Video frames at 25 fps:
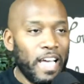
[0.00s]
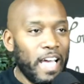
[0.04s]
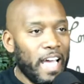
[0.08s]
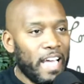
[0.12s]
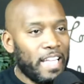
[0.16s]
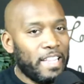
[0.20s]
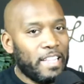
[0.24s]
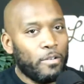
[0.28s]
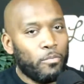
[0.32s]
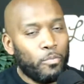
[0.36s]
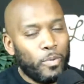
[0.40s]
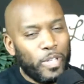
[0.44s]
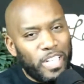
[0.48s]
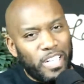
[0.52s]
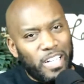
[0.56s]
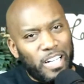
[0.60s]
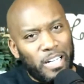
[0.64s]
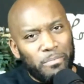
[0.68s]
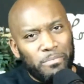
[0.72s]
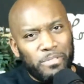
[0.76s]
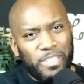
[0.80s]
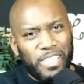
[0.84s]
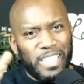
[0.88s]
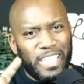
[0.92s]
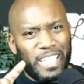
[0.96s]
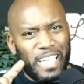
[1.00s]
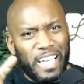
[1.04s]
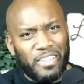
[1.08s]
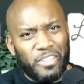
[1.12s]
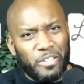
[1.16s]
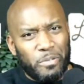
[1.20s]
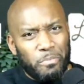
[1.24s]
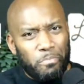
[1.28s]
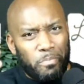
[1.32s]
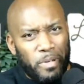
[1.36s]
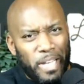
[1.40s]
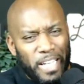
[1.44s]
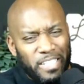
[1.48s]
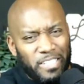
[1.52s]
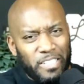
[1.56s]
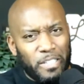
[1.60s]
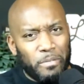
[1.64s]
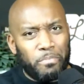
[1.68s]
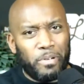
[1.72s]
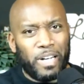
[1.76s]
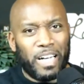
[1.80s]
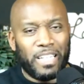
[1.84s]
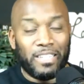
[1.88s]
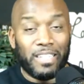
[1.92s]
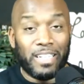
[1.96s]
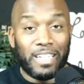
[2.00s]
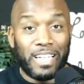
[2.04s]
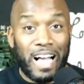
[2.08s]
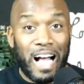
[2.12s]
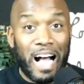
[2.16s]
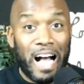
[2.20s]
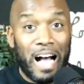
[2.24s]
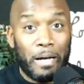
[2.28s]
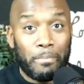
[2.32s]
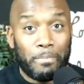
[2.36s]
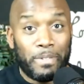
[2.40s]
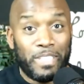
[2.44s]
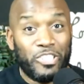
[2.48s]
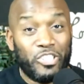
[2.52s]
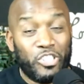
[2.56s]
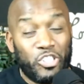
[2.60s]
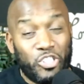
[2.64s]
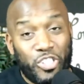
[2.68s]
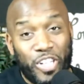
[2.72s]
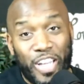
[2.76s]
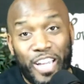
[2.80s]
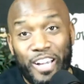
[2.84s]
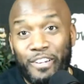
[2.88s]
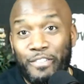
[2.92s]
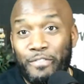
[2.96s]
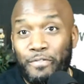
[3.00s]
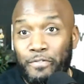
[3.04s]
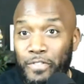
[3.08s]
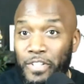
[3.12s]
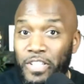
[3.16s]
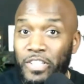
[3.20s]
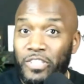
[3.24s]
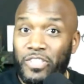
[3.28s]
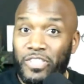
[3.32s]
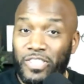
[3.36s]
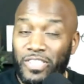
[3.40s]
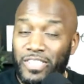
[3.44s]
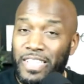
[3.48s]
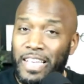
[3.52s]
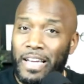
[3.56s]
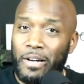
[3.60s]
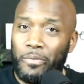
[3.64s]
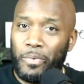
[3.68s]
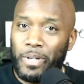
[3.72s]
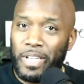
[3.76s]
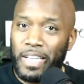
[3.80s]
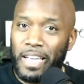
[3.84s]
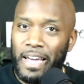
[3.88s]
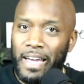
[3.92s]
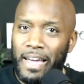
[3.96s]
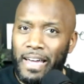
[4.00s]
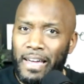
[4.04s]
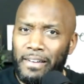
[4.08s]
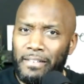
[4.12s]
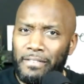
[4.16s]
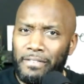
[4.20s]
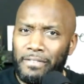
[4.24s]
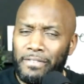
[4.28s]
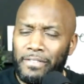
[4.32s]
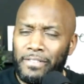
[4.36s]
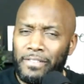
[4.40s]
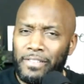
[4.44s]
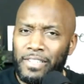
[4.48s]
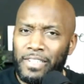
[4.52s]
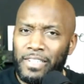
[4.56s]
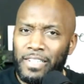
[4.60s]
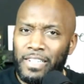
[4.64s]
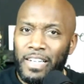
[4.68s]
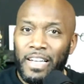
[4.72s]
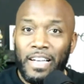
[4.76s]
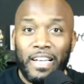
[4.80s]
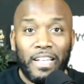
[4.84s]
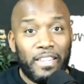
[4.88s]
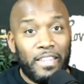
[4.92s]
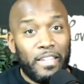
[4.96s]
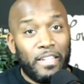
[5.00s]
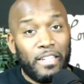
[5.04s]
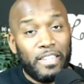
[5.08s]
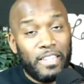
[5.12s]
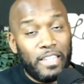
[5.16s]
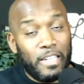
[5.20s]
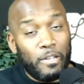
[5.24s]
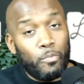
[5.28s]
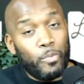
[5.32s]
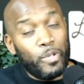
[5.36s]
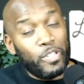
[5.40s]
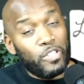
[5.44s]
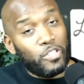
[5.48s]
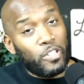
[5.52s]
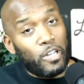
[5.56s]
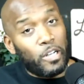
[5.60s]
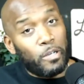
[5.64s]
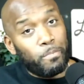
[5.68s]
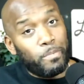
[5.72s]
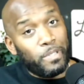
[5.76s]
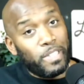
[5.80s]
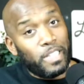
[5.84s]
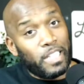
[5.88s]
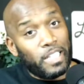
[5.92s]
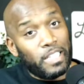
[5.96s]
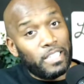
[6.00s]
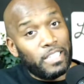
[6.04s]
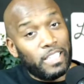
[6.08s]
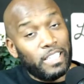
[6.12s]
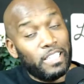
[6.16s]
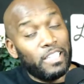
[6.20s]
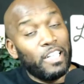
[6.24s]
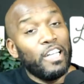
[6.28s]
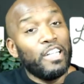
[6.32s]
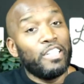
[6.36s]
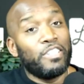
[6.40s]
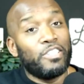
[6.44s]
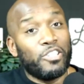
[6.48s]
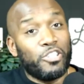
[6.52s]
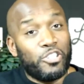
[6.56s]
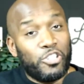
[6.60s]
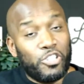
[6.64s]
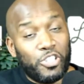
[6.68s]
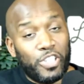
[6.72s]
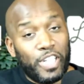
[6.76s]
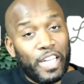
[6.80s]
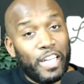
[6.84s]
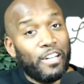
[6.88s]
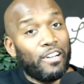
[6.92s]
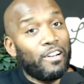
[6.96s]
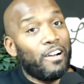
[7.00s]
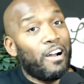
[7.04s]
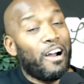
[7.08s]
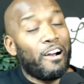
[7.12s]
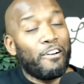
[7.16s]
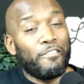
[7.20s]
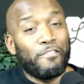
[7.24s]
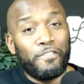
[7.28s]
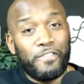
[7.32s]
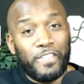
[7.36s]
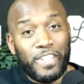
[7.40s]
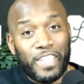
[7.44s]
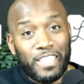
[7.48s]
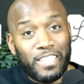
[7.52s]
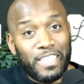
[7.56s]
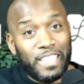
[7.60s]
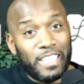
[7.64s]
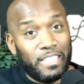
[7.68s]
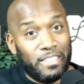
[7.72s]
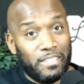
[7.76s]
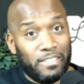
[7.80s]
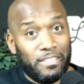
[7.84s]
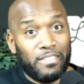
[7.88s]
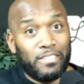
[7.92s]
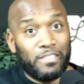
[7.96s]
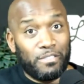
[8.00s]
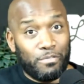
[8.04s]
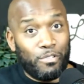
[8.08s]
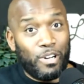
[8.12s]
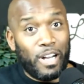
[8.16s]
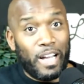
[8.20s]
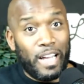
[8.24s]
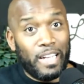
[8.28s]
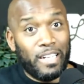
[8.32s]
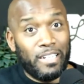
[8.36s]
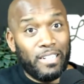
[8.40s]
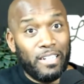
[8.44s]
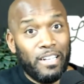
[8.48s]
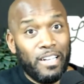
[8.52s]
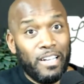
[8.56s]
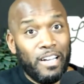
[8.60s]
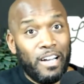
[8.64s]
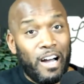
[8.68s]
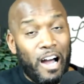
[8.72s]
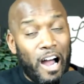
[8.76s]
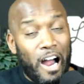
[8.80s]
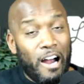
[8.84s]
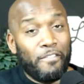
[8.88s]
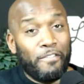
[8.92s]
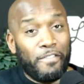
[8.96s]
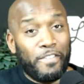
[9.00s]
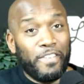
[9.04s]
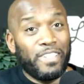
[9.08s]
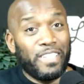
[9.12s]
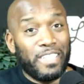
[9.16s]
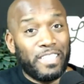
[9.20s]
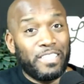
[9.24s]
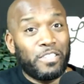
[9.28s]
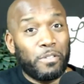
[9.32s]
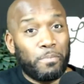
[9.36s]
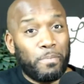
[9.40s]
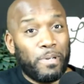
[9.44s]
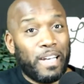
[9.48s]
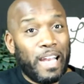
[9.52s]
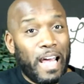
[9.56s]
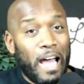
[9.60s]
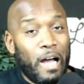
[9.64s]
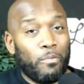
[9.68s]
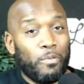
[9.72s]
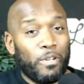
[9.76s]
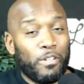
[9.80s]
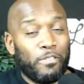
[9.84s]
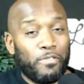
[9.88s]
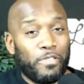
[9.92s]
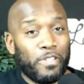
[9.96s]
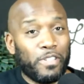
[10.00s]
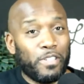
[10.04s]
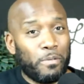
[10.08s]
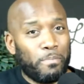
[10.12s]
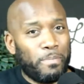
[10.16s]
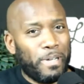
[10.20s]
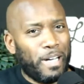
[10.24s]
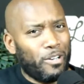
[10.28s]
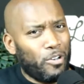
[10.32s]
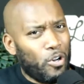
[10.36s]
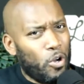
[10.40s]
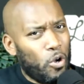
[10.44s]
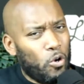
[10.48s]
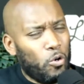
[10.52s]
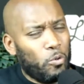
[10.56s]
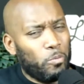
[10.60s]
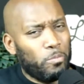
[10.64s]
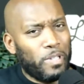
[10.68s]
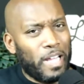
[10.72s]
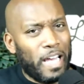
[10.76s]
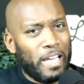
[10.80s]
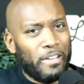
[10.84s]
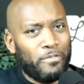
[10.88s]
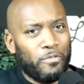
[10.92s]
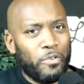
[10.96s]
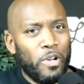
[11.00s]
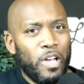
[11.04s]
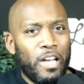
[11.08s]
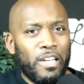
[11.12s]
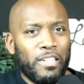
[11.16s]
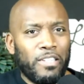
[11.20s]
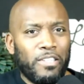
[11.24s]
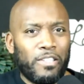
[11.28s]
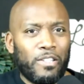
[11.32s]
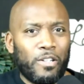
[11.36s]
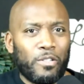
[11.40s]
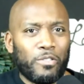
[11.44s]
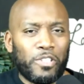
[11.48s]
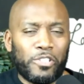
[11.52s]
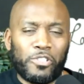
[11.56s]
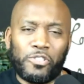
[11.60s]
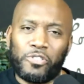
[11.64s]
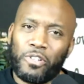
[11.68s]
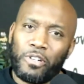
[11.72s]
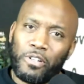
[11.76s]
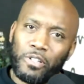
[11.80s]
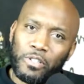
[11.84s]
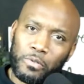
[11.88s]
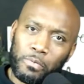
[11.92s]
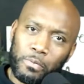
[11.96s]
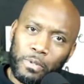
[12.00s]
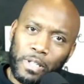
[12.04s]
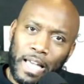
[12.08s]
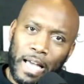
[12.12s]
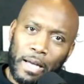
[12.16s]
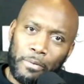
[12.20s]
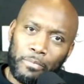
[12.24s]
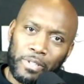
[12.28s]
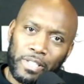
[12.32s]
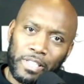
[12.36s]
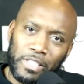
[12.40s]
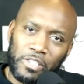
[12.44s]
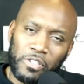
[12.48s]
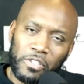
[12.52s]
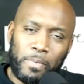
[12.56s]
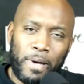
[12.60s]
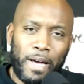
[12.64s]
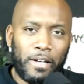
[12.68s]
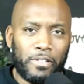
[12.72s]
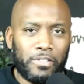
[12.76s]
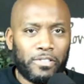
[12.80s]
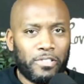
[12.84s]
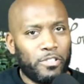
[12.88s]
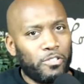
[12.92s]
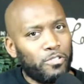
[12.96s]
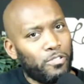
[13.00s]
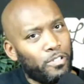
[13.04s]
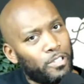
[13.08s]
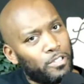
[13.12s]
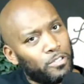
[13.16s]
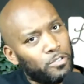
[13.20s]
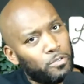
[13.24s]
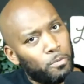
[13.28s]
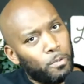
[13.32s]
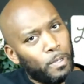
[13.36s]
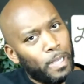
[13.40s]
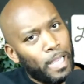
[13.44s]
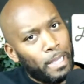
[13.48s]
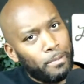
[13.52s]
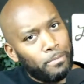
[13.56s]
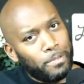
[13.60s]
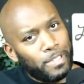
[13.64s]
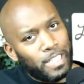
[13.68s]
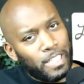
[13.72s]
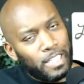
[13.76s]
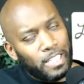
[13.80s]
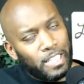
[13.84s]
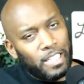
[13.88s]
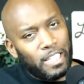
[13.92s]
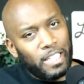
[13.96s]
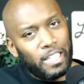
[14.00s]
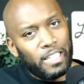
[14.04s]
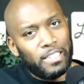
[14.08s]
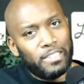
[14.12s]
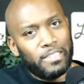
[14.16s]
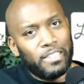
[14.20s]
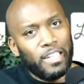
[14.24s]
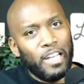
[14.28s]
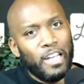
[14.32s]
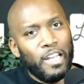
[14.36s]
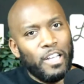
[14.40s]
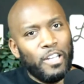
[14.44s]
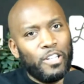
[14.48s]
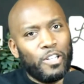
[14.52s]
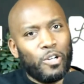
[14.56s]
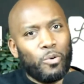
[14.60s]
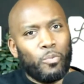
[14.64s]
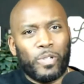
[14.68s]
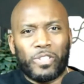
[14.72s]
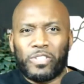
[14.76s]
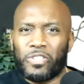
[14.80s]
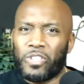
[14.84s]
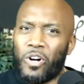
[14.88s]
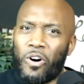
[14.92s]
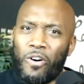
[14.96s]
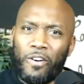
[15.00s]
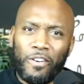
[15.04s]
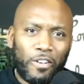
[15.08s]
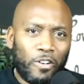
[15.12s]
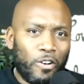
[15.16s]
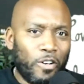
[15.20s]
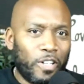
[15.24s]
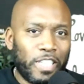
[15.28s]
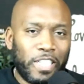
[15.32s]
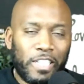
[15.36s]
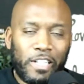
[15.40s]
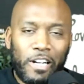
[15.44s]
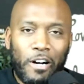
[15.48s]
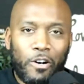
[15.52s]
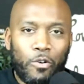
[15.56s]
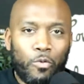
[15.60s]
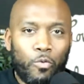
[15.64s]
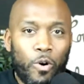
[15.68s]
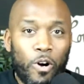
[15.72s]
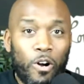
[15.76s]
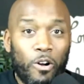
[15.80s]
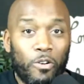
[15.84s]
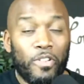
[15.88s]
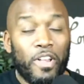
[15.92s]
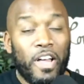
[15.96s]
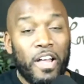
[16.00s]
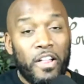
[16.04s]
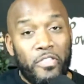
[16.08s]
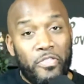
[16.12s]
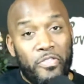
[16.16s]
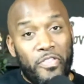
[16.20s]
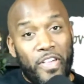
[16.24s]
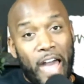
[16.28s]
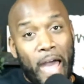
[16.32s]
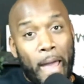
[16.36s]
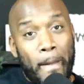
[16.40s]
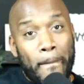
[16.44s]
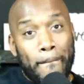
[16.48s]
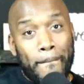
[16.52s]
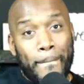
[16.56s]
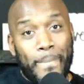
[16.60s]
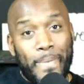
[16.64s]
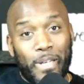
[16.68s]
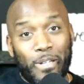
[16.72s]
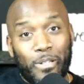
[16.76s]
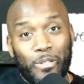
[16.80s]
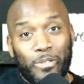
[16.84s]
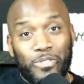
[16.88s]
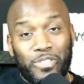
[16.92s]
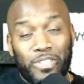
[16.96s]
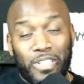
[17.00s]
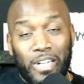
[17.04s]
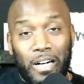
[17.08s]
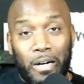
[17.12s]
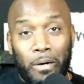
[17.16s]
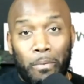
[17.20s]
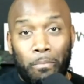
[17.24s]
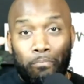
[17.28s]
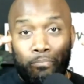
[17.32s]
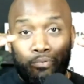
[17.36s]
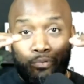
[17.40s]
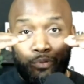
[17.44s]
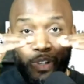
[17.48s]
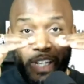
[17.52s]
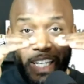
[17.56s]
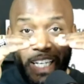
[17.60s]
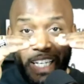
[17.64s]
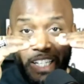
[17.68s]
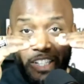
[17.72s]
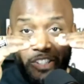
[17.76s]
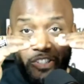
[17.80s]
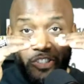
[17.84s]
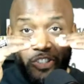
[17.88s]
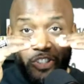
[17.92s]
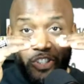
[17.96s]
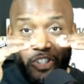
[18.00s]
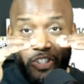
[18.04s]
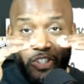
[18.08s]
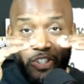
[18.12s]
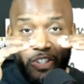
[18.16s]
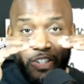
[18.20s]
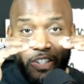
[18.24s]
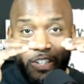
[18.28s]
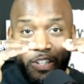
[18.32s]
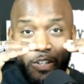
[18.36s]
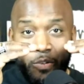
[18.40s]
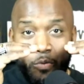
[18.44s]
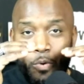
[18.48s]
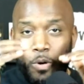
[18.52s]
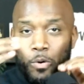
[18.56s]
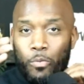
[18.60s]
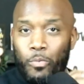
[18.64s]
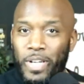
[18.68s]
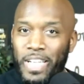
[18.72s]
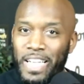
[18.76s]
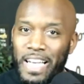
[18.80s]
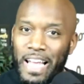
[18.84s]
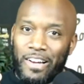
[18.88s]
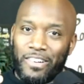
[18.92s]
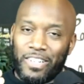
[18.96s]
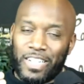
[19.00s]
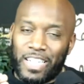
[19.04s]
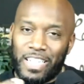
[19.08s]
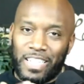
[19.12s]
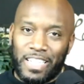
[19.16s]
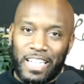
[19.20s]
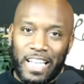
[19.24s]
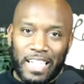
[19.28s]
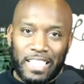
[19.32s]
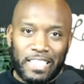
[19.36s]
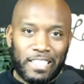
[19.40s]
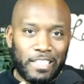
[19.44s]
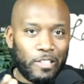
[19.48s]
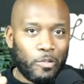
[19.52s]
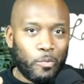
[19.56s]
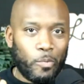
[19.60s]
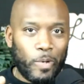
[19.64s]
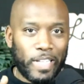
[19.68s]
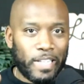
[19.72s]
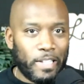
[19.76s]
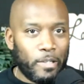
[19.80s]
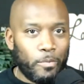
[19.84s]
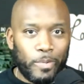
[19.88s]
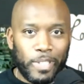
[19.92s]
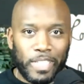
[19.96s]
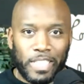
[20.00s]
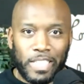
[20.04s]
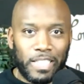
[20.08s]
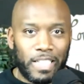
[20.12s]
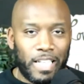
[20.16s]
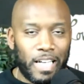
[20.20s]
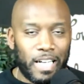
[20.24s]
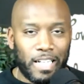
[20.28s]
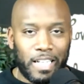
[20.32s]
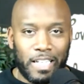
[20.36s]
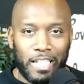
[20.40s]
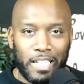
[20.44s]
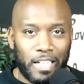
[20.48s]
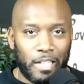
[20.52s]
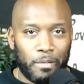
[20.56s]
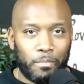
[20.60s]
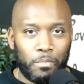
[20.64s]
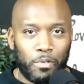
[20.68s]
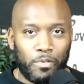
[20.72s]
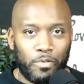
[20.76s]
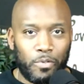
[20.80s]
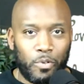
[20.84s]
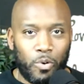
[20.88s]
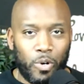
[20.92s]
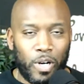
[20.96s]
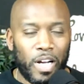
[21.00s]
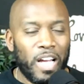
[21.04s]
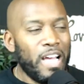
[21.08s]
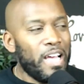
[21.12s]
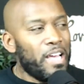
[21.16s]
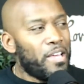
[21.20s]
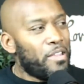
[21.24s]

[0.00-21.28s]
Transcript: And then we come together based upon the common shared visions that we had. Then we start beginning to share our feelings, right? Our feelings about how we feel about home life, the struggles we have with the spouse, the struggles we have with the kids, what's going on in our world. That builds a bridge where we now connect in a way that we did not connect before.